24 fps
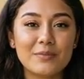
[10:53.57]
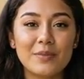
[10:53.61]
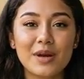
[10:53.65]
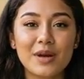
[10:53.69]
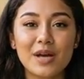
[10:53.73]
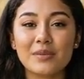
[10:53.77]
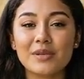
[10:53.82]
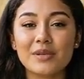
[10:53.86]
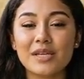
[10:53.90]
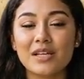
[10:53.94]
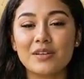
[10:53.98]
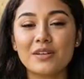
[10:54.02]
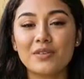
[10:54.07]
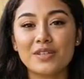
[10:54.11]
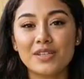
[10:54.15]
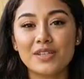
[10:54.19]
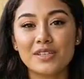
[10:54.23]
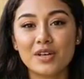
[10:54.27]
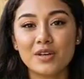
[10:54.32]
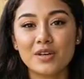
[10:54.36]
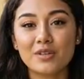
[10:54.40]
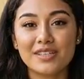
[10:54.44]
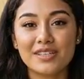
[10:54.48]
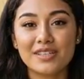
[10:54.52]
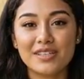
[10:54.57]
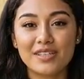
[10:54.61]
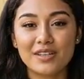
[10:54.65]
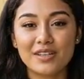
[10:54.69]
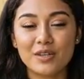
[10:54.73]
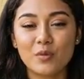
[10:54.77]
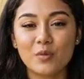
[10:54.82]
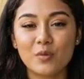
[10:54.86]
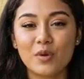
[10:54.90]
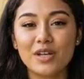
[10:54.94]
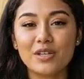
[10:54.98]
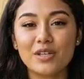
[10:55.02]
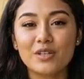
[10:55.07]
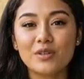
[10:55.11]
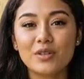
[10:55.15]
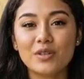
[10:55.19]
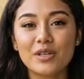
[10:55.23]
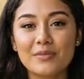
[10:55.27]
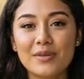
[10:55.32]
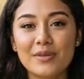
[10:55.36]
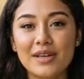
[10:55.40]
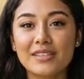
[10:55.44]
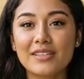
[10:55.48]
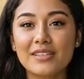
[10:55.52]
Permanent result. One
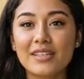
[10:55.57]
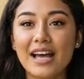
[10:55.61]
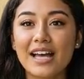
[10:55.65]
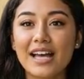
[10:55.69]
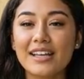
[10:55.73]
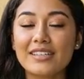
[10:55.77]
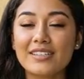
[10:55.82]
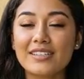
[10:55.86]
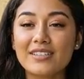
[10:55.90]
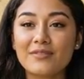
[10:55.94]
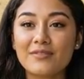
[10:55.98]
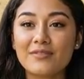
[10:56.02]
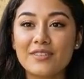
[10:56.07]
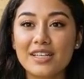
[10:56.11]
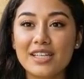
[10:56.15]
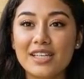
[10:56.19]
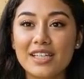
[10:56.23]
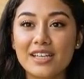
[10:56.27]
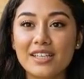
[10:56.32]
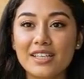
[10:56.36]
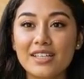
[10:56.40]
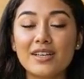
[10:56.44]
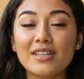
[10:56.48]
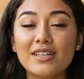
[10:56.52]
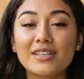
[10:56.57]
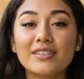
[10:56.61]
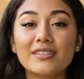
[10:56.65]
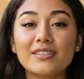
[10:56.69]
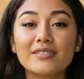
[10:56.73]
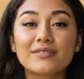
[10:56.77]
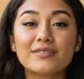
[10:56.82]
treatment lasts for years.